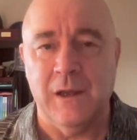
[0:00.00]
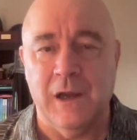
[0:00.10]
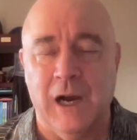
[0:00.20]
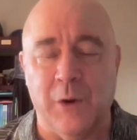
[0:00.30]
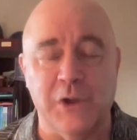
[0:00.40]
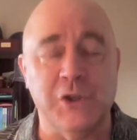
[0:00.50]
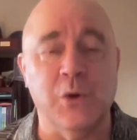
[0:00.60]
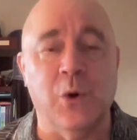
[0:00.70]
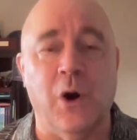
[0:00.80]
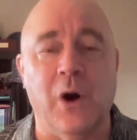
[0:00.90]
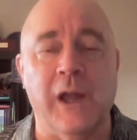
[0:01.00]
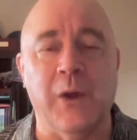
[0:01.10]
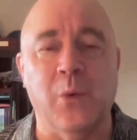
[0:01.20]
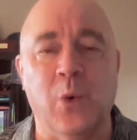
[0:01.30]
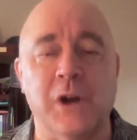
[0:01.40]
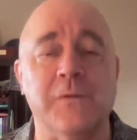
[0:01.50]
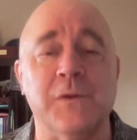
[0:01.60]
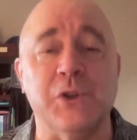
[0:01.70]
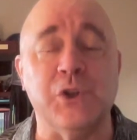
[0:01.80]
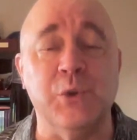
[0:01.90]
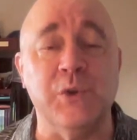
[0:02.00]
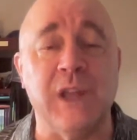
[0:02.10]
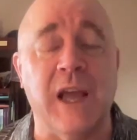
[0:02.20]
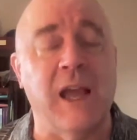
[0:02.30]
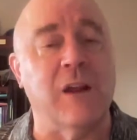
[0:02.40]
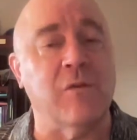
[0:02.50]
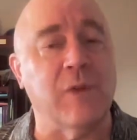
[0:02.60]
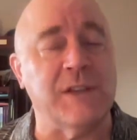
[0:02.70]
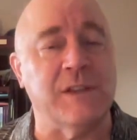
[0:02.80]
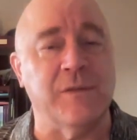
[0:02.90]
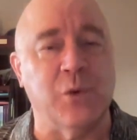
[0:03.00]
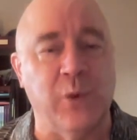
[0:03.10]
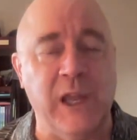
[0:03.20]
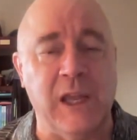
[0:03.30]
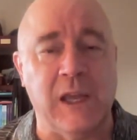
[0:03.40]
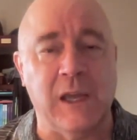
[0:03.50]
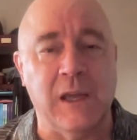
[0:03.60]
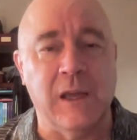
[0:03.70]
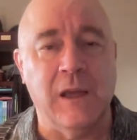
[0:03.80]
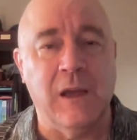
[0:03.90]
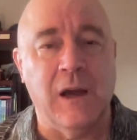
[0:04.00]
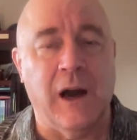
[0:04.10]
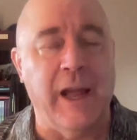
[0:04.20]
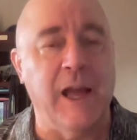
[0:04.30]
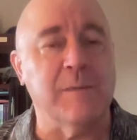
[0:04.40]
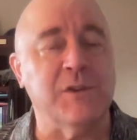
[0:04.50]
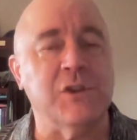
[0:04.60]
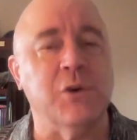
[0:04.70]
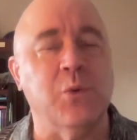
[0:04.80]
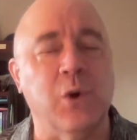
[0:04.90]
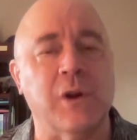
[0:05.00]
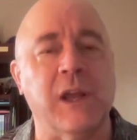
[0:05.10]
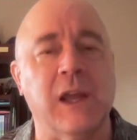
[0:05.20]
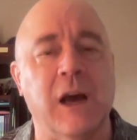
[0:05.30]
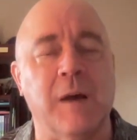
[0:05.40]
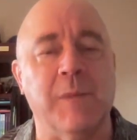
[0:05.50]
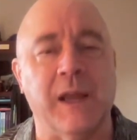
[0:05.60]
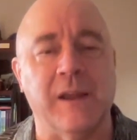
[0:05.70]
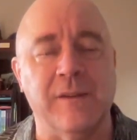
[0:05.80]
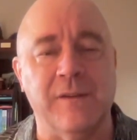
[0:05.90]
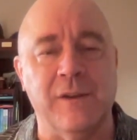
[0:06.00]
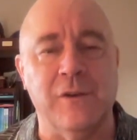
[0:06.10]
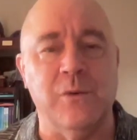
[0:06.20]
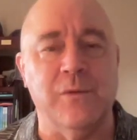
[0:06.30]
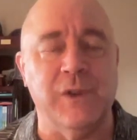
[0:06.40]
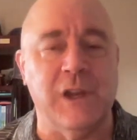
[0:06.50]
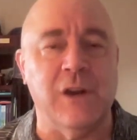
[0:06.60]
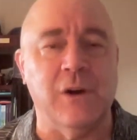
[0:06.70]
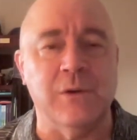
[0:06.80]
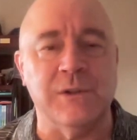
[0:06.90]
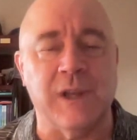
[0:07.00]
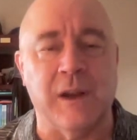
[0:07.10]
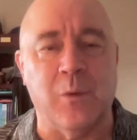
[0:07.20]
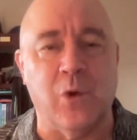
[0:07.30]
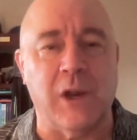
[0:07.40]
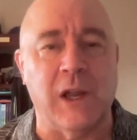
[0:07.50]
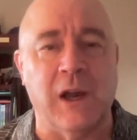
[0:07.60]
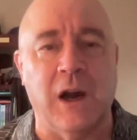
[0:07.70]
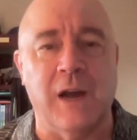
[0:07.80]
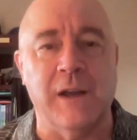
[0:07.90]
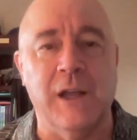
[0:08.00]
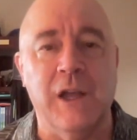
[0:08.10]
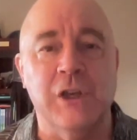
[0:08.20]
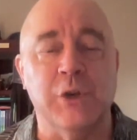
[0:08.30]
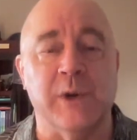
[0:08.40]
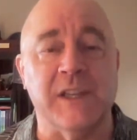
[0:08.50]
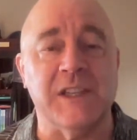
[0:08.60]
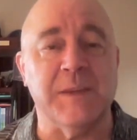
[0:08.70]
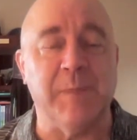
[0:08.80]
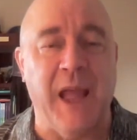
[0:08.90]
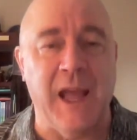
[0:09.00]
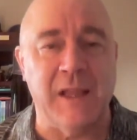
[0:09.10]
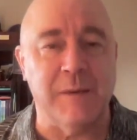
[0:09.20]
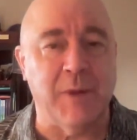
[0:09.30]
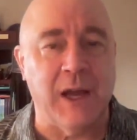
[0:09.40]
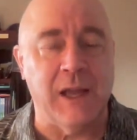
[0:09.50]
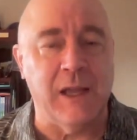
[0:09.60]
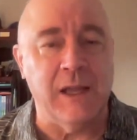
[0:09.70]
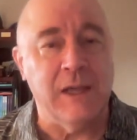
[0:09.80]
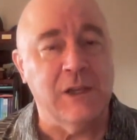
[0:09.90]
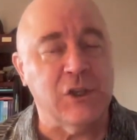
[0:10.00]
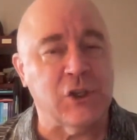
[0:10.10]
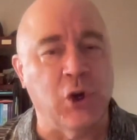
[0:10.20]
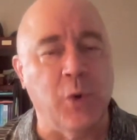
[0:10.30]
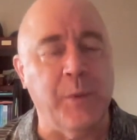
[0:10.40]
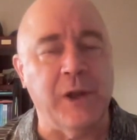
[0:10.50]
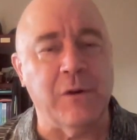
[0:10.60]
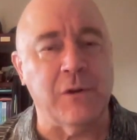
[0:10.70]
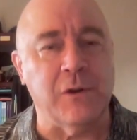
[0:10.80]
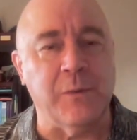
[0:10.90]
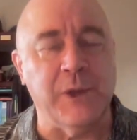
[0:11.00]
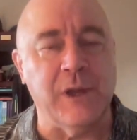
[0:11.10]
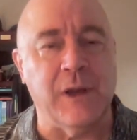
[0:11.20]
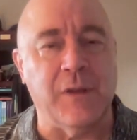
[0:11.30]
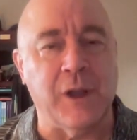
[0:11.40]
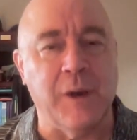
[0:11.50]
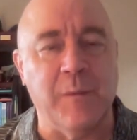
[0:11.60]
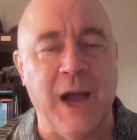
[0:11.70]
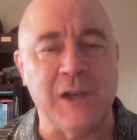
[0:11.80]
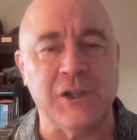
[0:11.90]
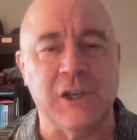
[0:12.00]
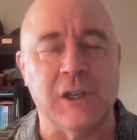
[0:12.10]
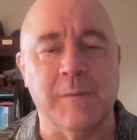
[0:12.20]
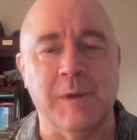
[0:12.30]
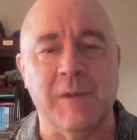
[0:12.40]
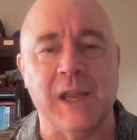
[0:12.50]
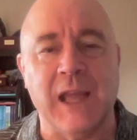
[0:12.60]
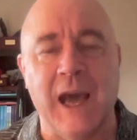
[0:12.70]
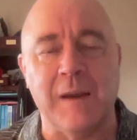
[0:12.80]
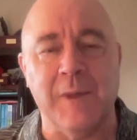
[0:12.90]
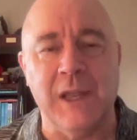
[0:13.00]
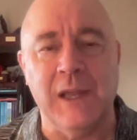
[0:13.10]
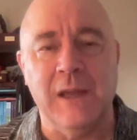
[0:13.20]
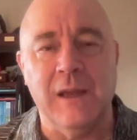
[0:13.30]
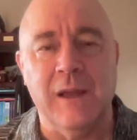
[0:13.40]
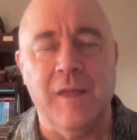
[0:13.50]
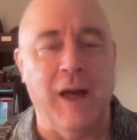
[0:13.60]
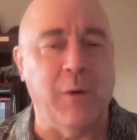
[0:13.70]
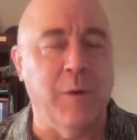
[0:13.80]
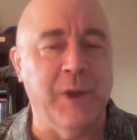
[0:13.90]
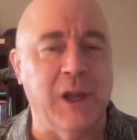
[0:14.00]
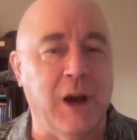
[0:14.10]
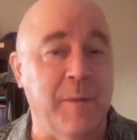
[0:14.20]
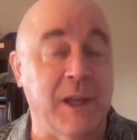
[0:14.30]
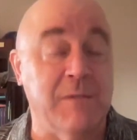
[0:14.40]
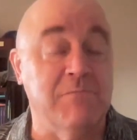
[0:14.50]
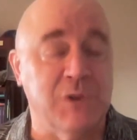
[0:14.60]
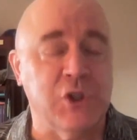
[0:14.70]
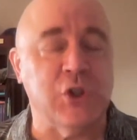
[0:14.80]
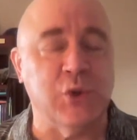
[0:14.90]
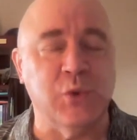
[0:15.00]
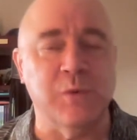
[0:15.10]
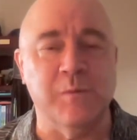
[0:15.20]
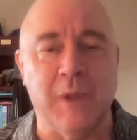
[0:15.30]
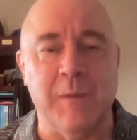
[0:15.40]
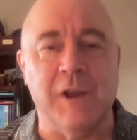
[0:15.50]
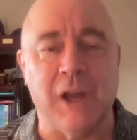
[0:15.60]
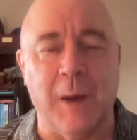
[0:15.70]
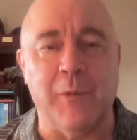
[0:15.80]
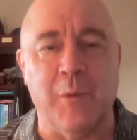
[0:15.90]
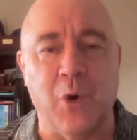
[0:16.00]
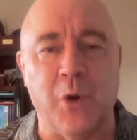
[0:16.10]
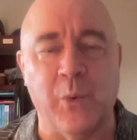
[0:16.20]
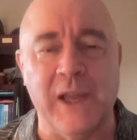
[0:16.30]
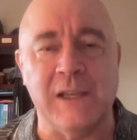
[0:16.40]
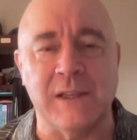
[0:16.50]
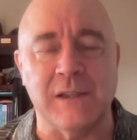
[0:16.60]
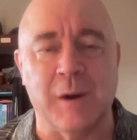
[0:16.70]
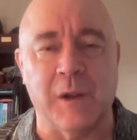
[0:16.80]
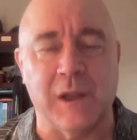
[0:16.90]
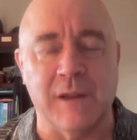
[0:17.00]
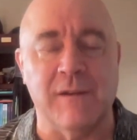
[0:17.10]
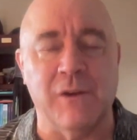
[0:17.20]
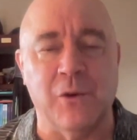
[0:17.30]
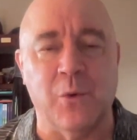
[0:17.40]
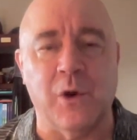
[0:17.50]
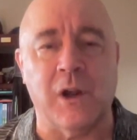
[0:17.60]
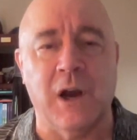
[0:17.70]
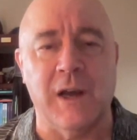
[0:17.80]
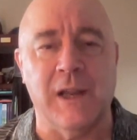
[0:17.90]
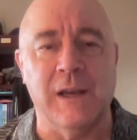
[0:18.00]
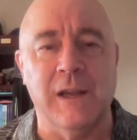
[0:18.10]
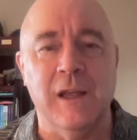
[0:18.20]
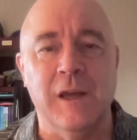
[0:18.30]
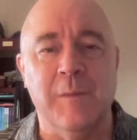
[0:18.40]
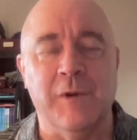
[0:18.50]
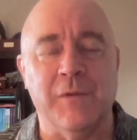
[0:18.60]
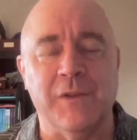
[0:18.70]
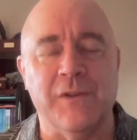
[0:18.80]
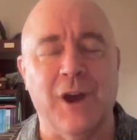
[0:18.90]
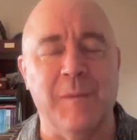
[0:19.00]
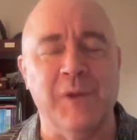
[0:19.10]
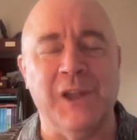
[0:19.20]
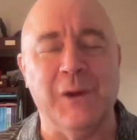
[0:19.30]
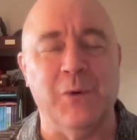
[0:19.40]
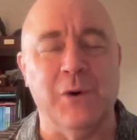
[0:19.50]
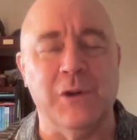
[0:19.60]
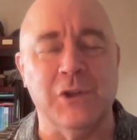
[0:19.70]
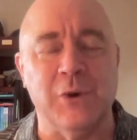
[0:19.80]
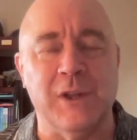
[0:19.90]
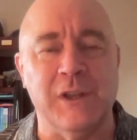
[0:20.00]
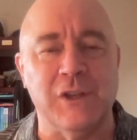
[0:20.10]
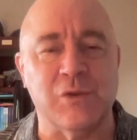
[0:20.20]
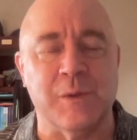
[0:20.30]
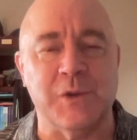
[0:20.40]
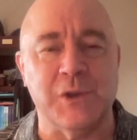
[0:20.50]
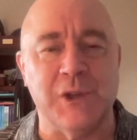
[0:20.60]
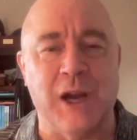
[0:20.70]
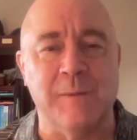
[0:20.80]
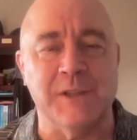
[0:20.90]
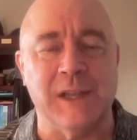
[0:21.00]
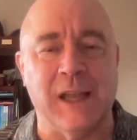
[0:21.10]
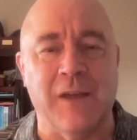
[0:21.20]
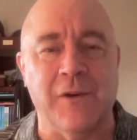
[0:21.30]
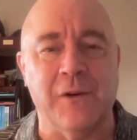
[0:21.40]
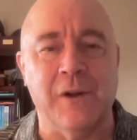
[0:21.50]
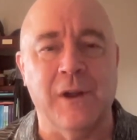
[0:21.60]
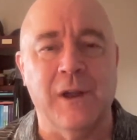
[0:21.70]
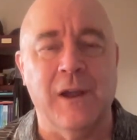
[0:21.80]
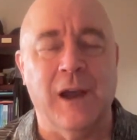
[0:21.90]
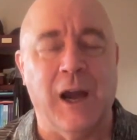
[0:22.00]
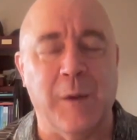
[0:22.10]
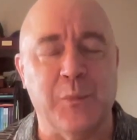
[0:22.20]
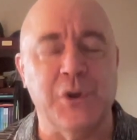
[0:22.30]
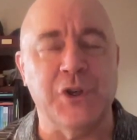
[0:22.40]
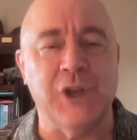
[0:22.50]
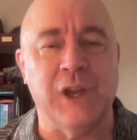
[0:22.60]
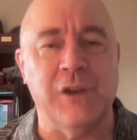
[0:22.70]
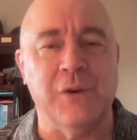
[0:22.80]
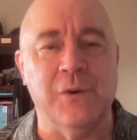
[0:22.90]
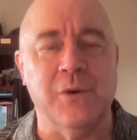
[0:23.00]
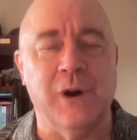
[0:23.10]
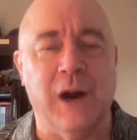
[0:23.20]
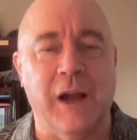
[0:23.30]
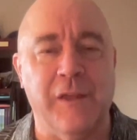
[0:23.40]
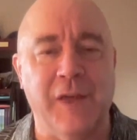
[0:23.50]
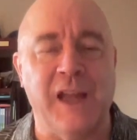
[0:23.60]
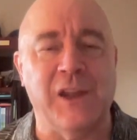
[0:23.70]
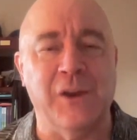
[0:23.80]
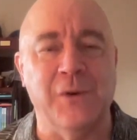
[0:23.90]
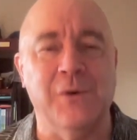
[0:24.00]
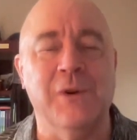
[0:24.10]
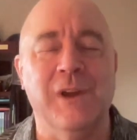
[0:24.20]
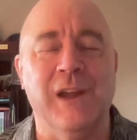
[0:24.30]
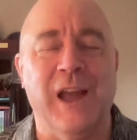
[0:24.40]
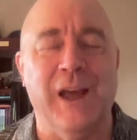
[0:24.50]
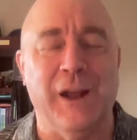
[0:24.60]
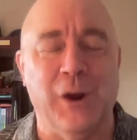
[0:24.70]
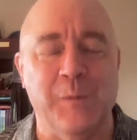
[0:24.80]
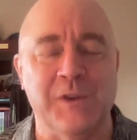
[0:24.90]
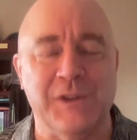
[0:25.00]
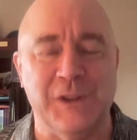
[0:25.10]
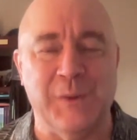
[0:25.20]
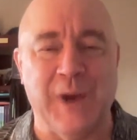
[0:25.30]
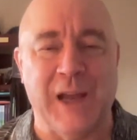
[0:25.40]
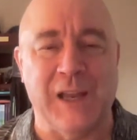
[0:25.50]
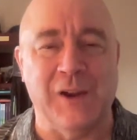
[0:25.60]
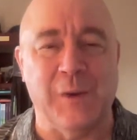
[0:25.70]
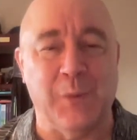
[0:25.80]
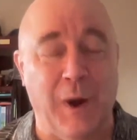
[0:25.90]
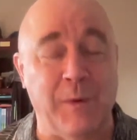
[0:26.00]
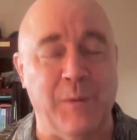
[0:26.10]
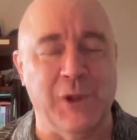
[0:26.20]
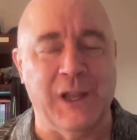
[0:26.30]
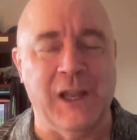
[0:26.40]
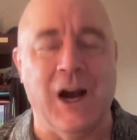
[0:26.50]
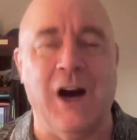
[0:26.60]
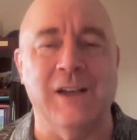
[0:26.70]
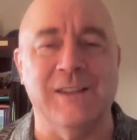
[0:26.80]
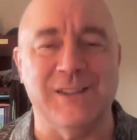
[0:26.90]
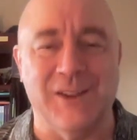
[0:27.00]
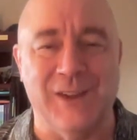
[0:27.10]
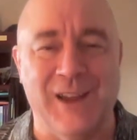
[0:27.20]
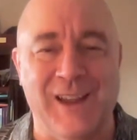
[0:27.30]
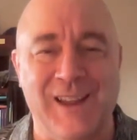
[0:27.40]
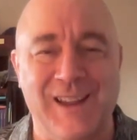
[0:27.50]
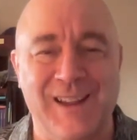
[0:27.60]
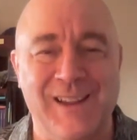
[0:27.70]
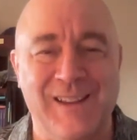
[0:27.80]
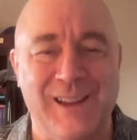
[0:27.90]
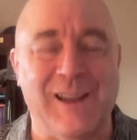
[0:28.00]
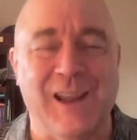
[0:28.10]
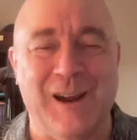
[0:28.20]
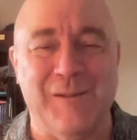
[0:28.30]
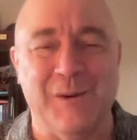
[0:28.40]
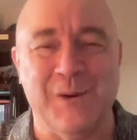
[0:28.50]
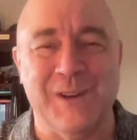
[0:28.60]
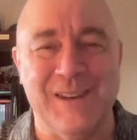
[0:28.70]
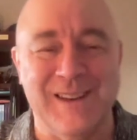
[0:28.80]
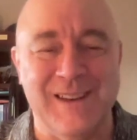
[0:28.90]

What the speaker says: I wish you all a wonderful Tuesday and rest of the week. I am still working on my continued videos that I'm working on to expand my scope here a little bit on the Compassion and Commitment Academy. That will be coming soon, maybe a couple more weeks as I continue to work on it. But for the time being, we'll enjoy these scripture times together. I appreciate you. I thank you. And I hope to see you back here probably on Sunday. Take care, everyone.